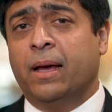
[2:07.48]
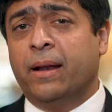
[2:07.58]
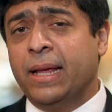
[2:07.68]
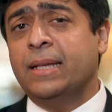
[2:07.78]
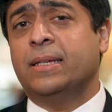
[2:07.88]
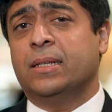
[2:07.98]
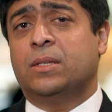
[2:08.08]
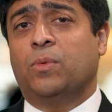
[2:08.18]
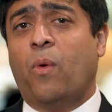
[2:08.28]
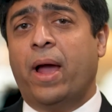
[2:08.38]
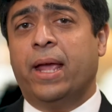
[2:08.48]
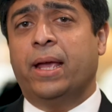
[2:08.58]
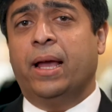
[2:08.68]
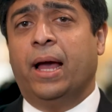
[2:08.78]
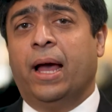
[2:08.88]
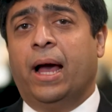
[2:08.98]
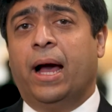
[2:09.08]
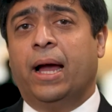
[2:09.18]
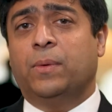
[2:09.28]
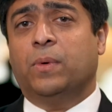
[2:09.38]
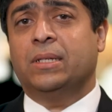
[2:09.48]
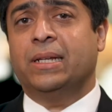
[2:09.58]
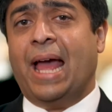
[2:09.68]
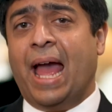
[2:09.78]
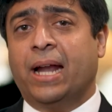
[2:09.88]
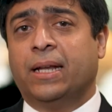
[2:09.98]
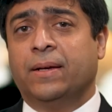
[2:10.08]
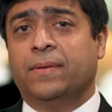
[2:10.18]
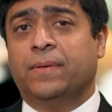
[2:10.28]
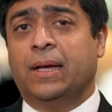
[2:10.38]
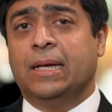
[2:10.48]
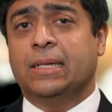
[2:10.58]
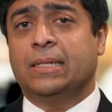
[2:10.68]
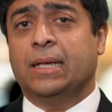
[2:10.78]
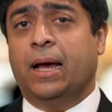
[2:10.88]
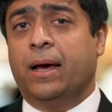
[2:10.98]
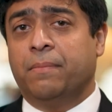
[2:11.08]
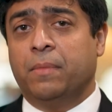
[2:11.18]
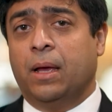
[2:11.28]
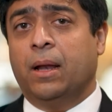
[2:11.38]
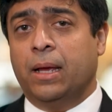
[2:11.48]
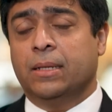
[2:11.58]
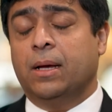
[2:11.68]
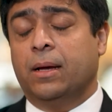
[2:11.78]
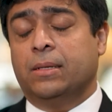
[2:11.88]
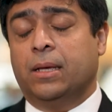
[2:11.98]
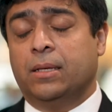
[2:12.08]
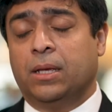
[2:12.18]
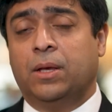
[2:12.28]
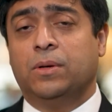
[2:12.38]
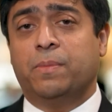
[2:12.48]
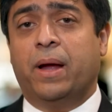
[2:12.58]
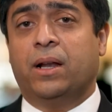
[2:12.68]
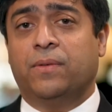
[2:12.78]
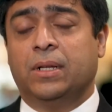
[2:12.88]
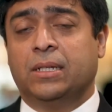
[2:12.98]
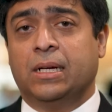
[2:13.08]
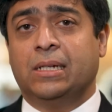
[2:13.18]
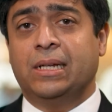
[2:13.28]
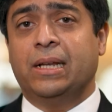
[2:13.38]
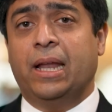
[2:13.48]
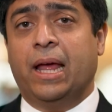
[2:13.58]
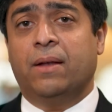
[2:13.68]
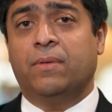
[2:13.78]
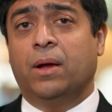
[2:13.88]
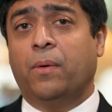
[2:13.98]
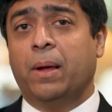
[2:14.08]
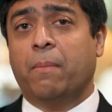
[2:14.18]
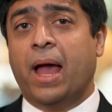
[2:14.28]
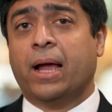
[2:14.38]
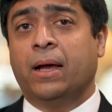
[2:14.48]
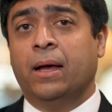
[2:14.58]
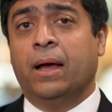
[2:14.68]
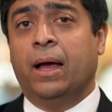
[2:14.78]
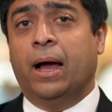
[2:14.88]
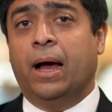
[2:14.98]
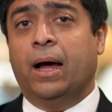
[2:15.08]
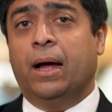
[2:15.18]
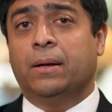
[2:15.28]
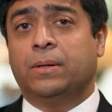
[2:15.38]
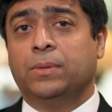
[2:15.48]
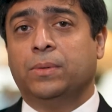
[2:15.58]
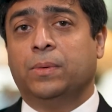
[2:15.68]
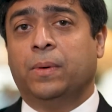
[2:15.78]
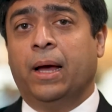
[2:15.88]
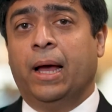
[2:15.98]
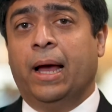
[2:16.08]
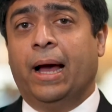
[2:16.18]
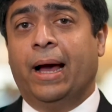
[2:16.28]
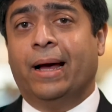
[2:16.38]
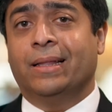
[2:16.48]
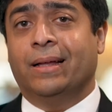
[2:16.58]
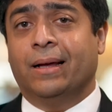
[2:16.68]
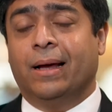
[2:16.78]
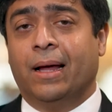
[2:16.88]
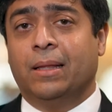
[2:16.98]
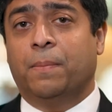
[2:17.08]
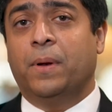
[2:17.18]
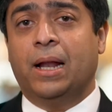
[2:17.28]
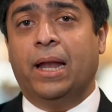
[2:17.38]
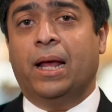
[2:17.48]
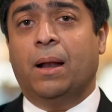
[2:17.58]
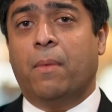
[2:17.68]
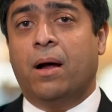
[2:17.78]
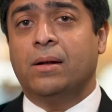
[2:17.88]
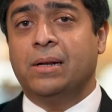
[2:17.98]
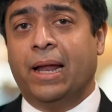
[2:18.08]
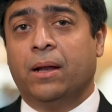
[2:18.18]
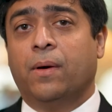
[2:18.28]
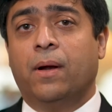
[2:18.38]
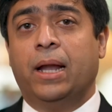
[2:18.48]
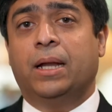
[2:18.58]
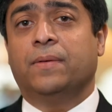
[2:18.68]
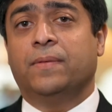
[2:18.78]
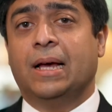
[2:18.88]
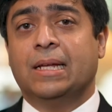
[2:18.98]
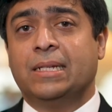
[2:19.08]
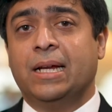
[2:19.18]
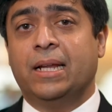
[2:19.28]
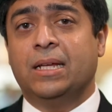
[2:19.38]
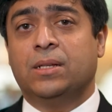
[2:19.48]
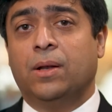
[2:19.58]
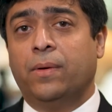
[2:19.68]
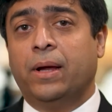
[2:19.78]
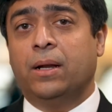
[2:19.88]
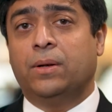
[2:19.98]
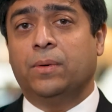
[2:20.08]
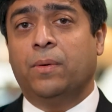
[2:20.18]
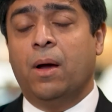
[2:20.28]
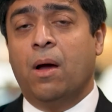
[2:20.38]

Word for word: the reasons why uh, it wasn't active is, uh, you know, is, a, is, a, is, a, huge matter of discussion, and we are going back uh, to uh, uh, the preclinical model and correlative studies look into